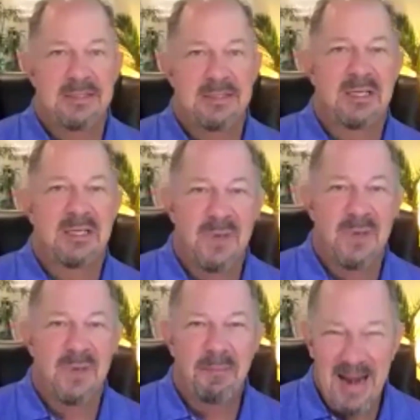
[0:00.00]
is to
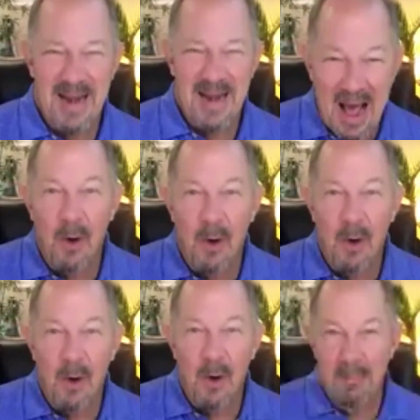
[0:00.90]
commit about an
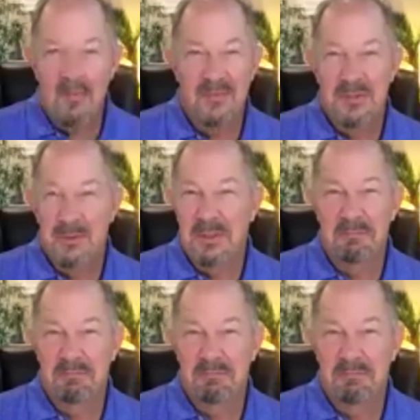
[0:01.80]
hour a month of
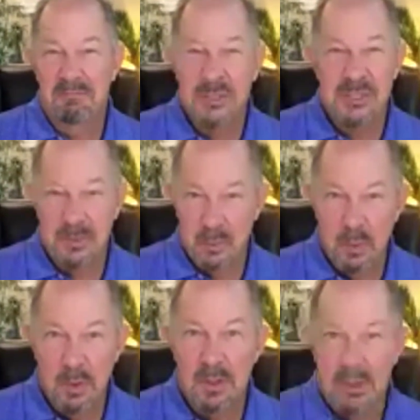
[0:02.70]
doing
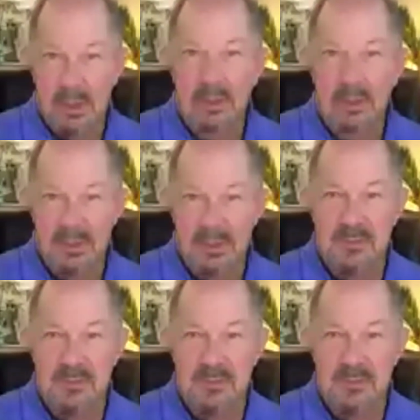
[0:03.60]
bullshit work,
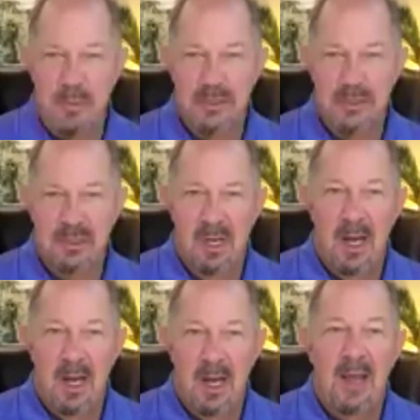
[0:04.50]
excuse my expression,
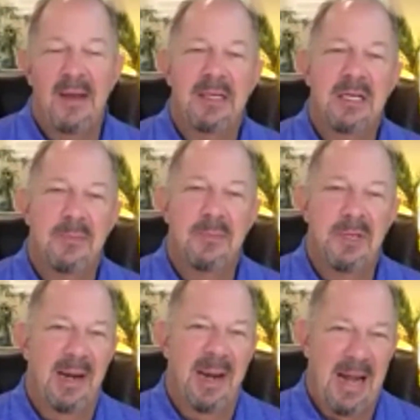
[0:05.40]
and then
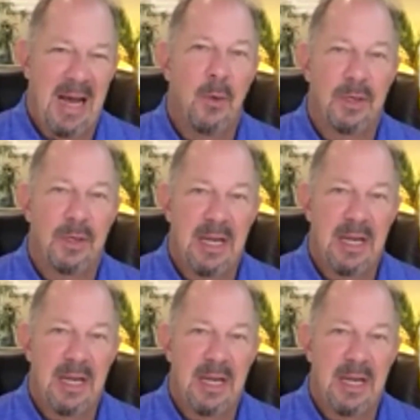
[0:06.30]
commit about an hour
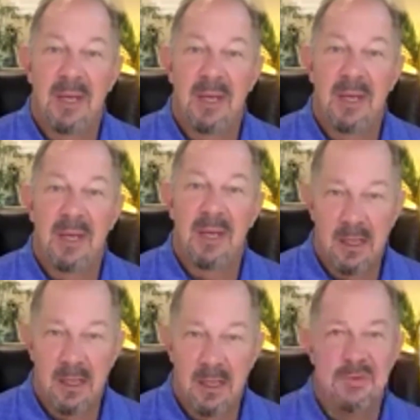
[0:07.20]
a day of making
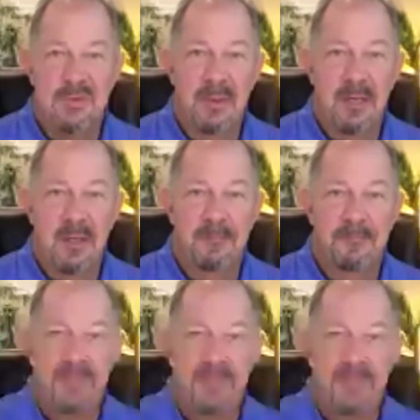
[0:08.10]
other people feel
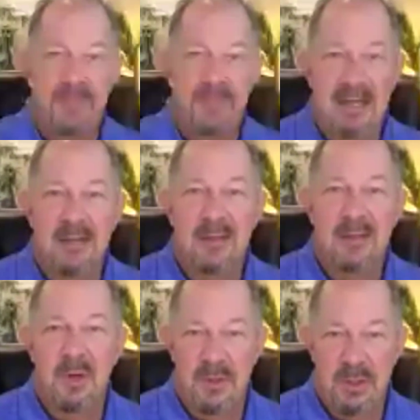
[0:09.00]
better and
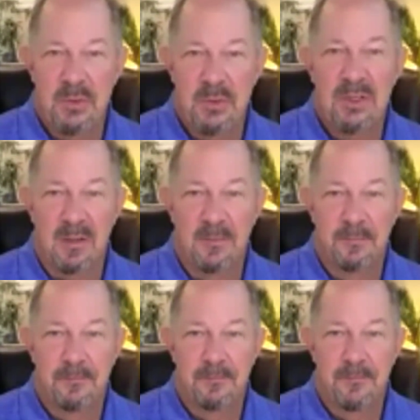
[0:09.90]
letting them know that you care.